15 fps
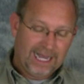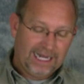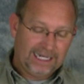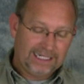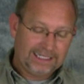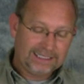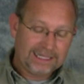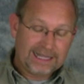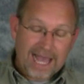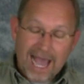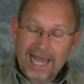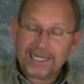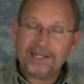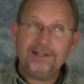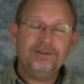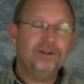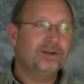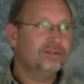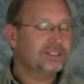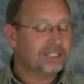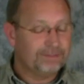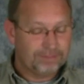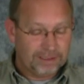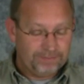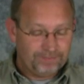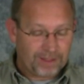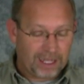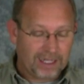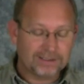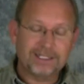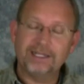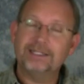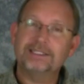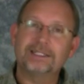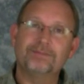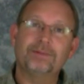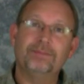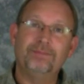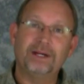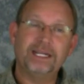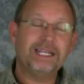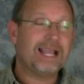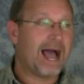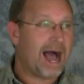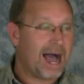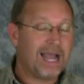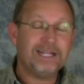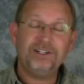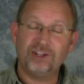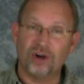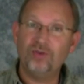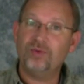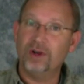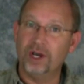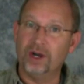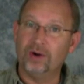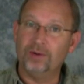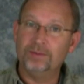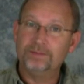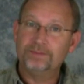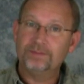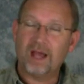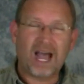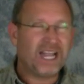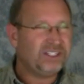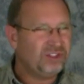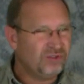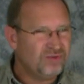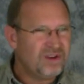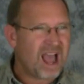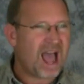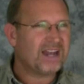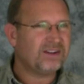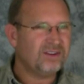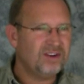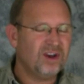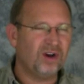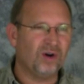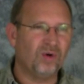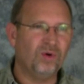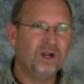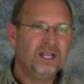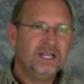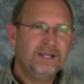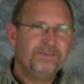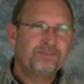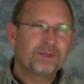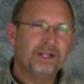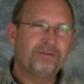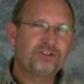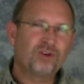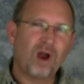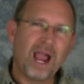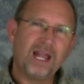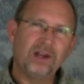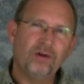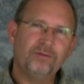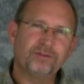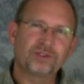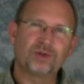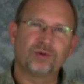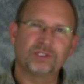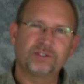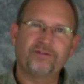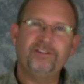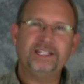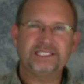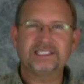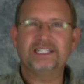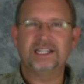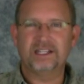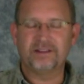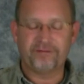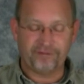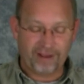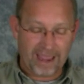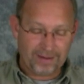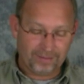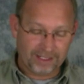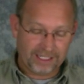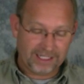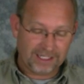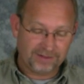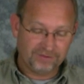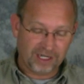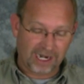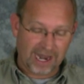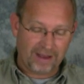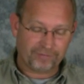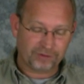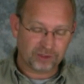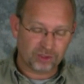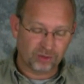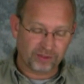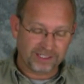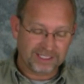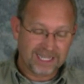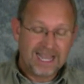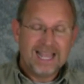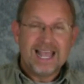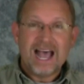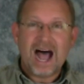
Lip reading: That, you know something? I'll tell you something, buddy. I don't know. I do not know if Cryolophosaurus fits into the family of Dilophosaurids.